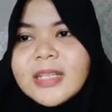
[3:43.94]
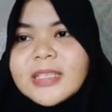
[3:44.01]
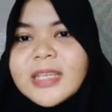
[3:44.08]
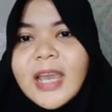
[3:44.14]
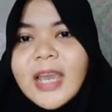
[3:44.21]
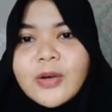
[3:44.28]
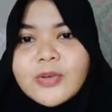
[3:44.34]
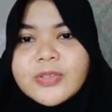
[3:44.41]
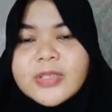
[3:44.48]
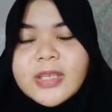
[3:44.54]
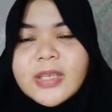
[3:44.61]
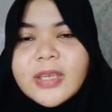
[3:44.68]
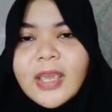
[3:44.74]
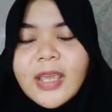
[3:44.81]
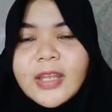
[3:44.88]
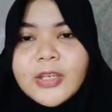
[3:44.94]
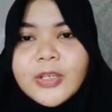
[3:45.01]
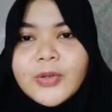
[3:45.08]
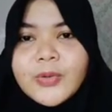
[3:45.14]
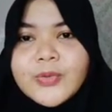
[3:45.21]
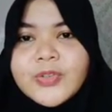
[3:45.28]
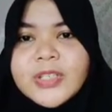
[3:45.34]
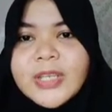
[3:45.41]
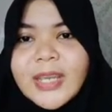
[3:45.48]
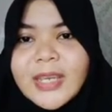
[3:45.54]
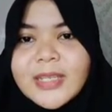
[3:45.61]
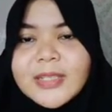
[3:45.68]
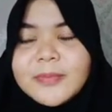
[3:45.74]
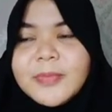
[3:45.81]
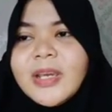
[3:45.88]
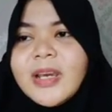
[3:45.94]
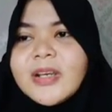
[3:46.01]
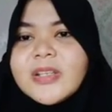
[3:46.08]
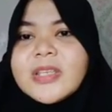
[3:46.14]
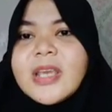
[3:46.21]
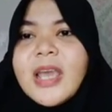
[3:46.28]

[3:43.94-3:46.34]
causing a new change, because